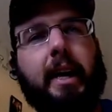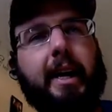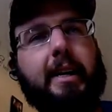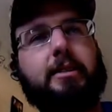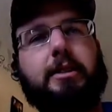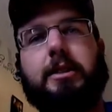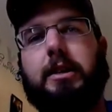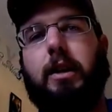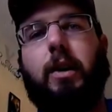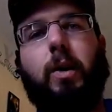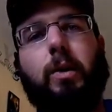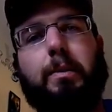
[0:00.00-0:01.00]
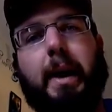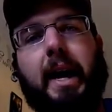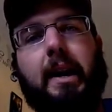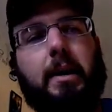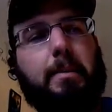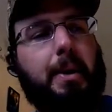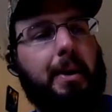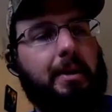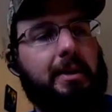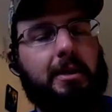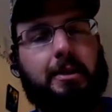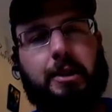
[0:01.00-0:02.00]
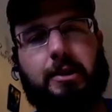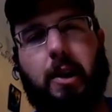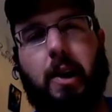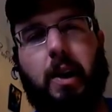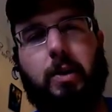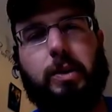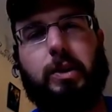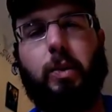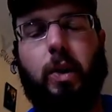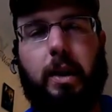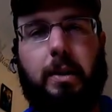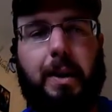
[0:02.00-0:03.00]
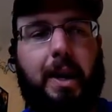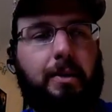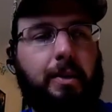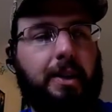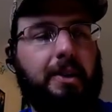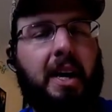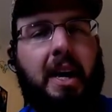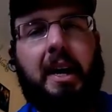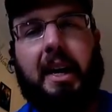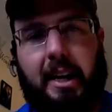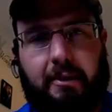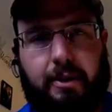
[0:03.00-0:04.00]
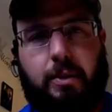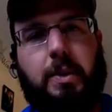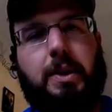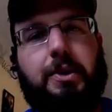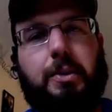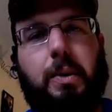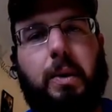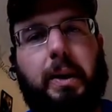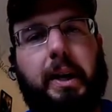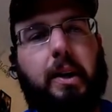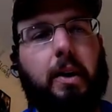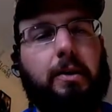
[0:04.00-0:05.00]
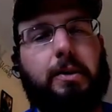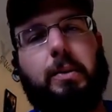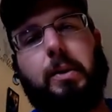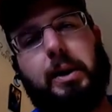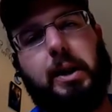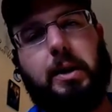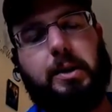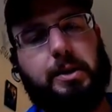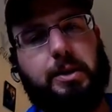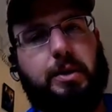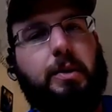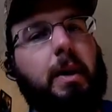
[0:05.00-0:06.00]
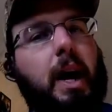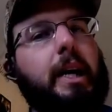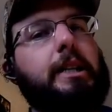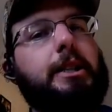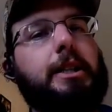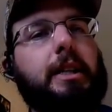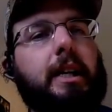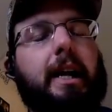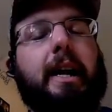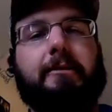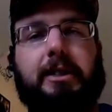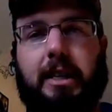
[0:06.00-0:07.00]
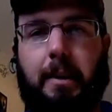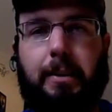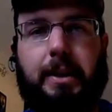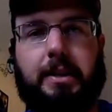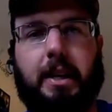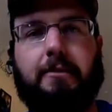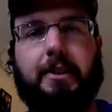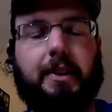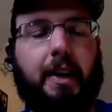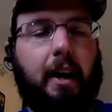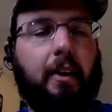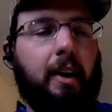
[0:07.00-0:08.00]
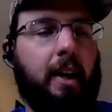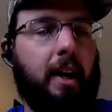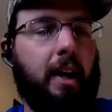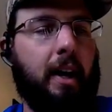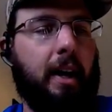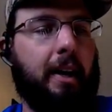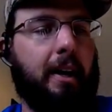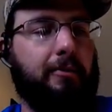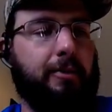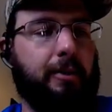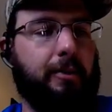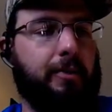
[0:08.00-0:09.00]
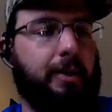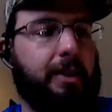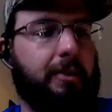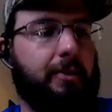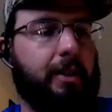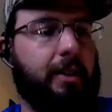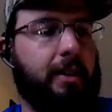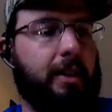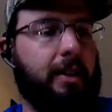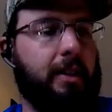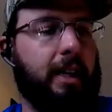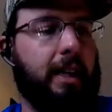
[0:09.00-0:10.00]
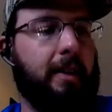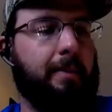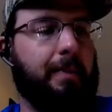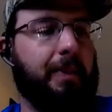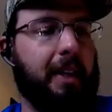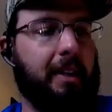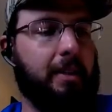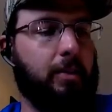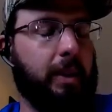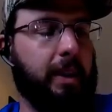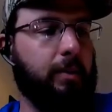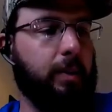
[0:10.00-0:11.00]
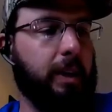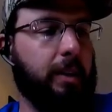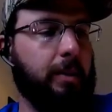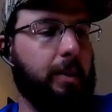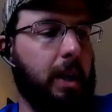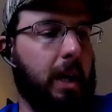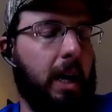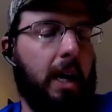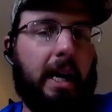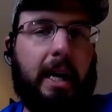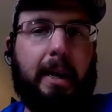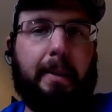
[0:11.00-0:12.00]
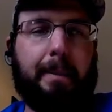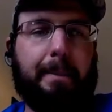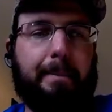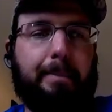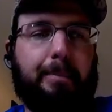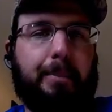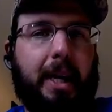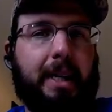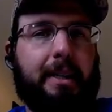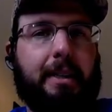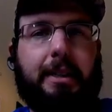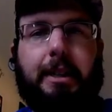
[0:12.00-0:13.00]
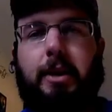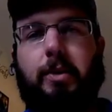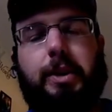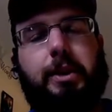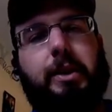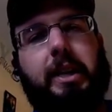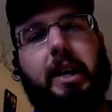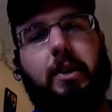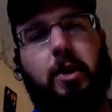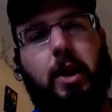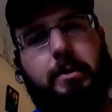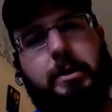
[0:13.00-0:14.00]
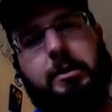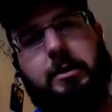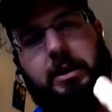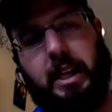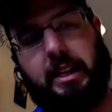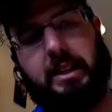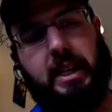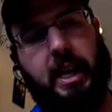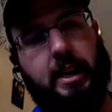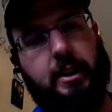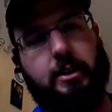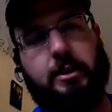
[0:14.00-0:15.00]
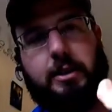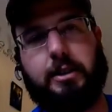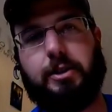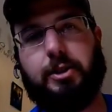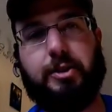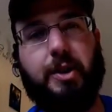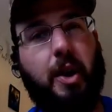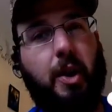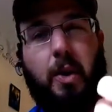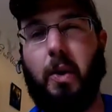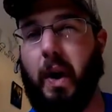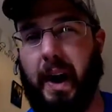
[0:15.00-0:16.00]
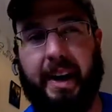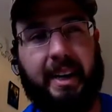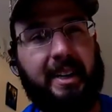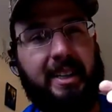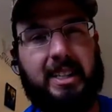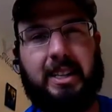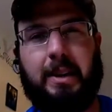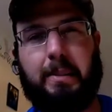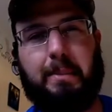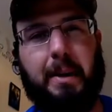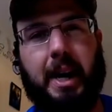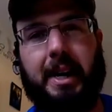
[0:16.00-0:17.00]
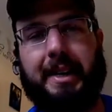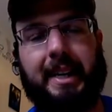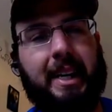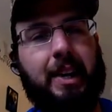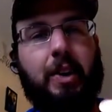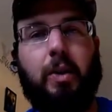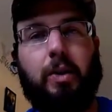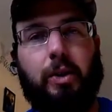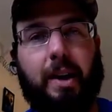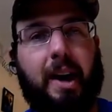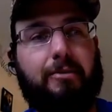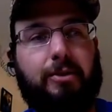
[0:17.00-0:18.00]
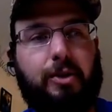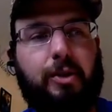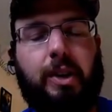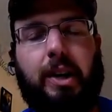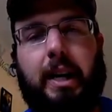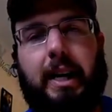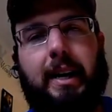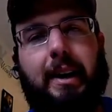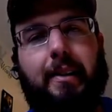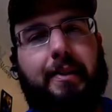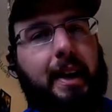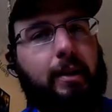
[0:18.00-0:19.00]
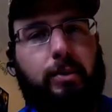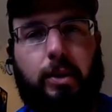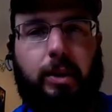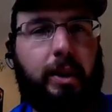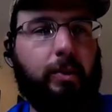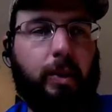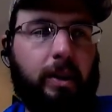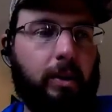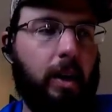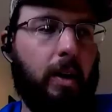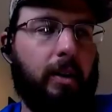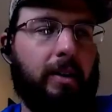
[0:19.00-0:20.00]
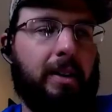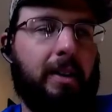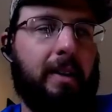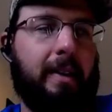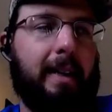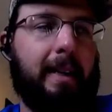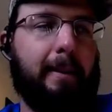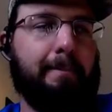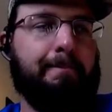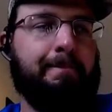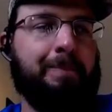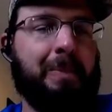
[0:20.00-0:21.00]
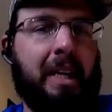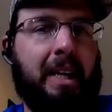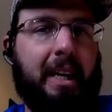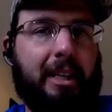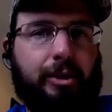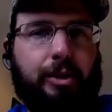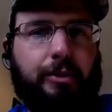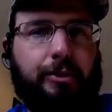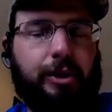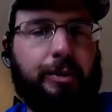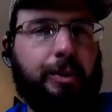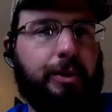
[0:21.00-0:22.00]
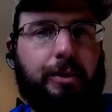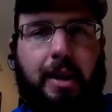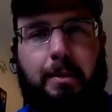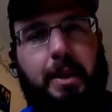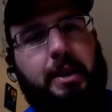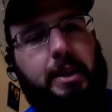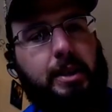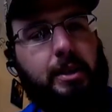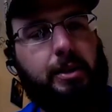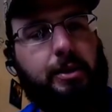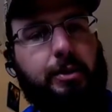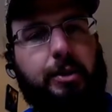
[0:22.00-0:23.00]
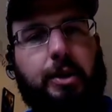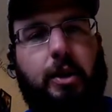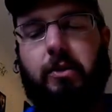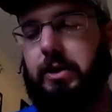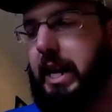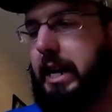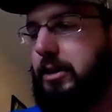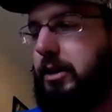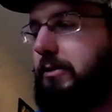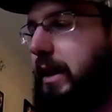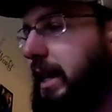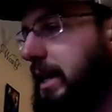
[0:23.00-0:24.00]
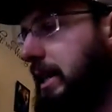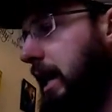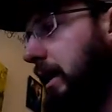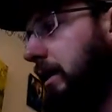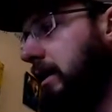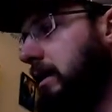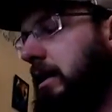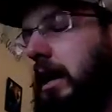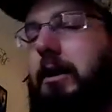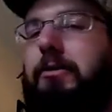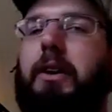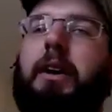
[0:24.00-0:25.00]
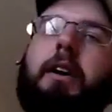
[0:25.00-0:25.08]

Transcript: It's just going to hold backup parts. It's just awkward to walk around with. Even with the rolling cart, the rolling cart is too much. I have separate stuff in there uh, for, for different um, things that we, we do. Um, but, you know, when you encounter obstacles like stairs, snow, ice, mud, gravel, uh, that rolly wheel cart um, is good for smooth ground, but it doesn't do good over that. So if I can take this stuff,